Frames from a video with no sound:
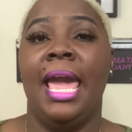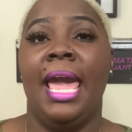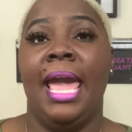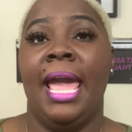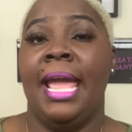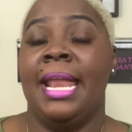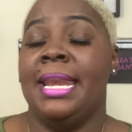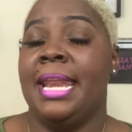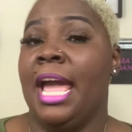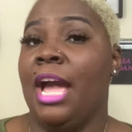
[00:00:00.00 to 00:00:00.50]

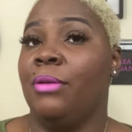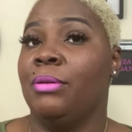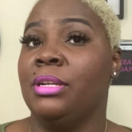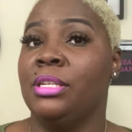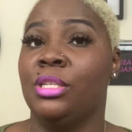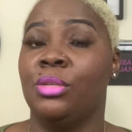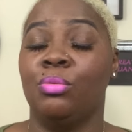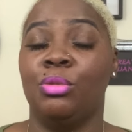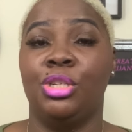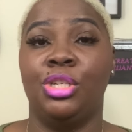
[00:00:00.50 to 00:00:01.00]
and now
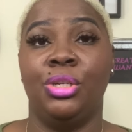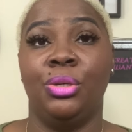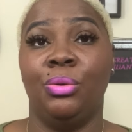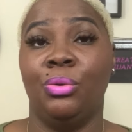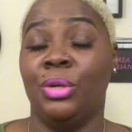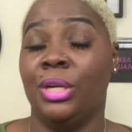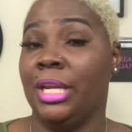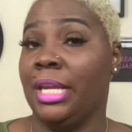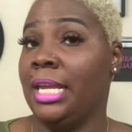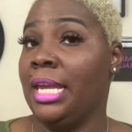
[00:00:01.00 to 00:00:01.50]
this is what you're
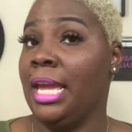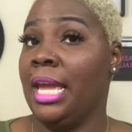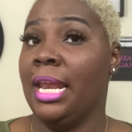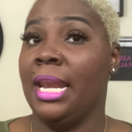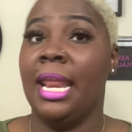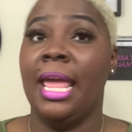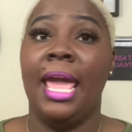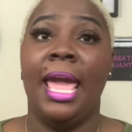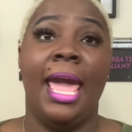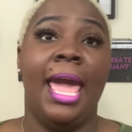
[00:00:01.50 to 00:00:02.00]
gonna
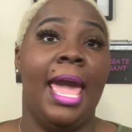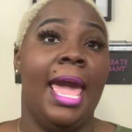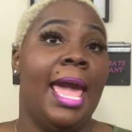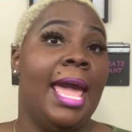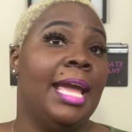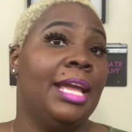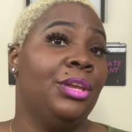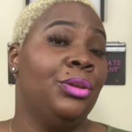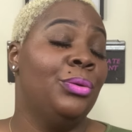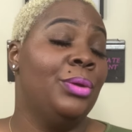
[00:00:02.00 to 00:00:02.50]
get.
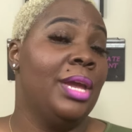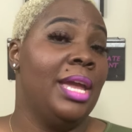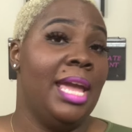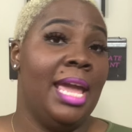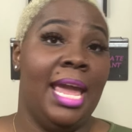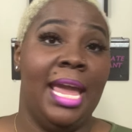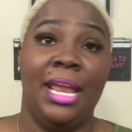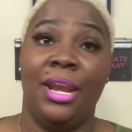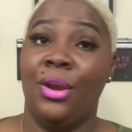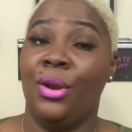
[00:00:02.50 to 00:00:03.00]
You can
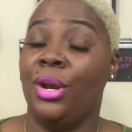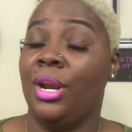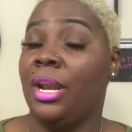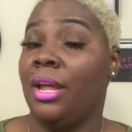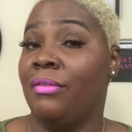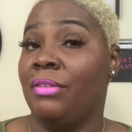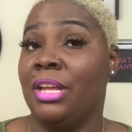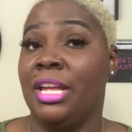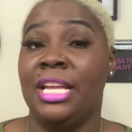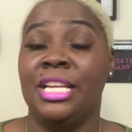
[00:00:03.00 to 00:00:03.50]
hate it or
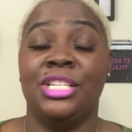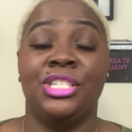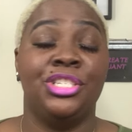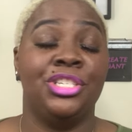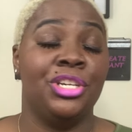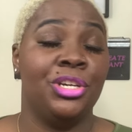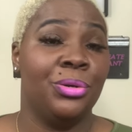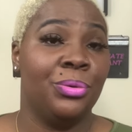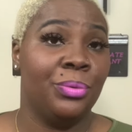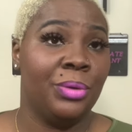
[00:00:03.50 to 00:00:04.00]
love it, and
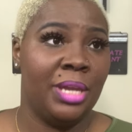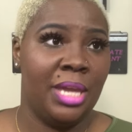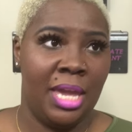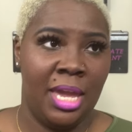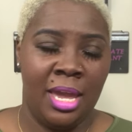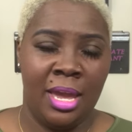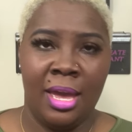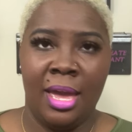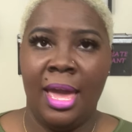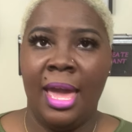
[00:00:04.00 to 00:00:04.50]
she don't
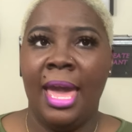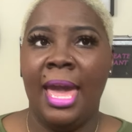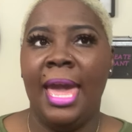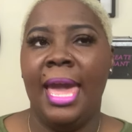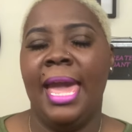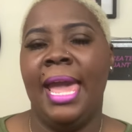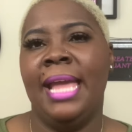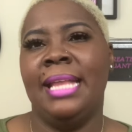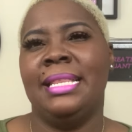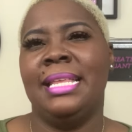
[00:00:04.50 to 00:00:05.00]
care.
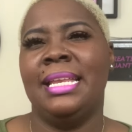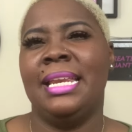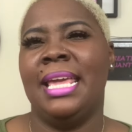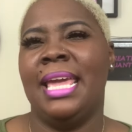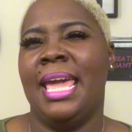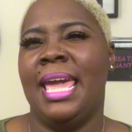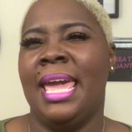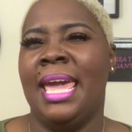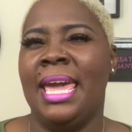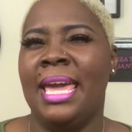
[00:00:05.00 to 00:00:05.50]
And then
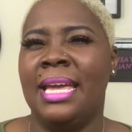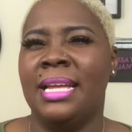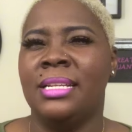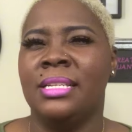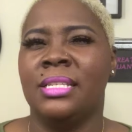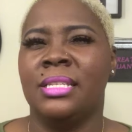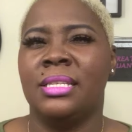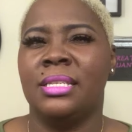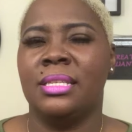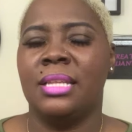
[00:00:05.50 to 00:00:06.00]
it
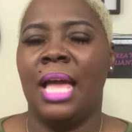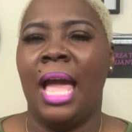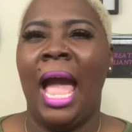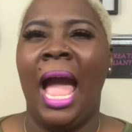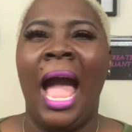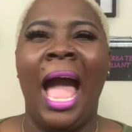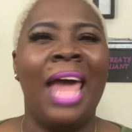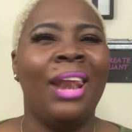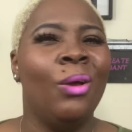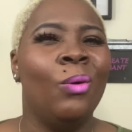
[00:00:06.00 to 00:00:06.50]
ends.
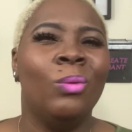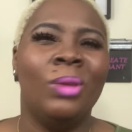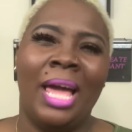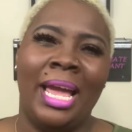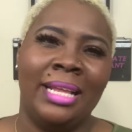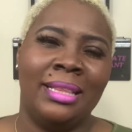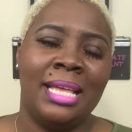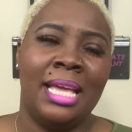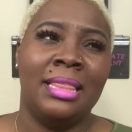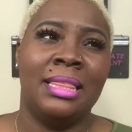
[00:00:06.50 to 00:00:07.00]
I don't
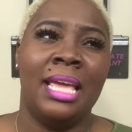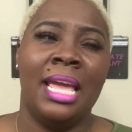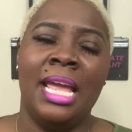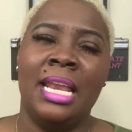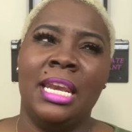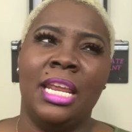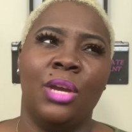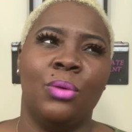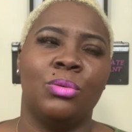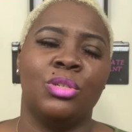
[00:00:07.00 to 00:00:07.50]
like that. The
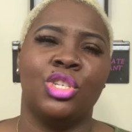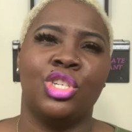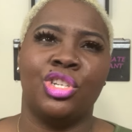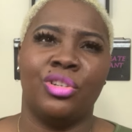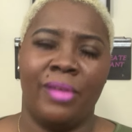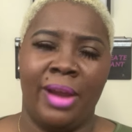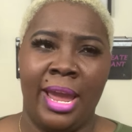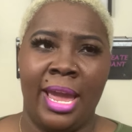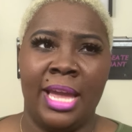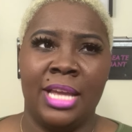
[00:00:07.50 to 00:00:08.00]
ending was
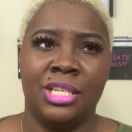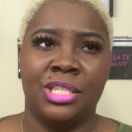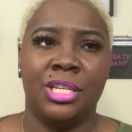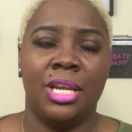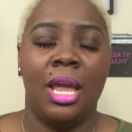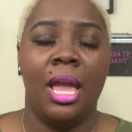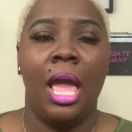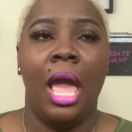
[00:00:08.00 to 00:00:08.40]
trash.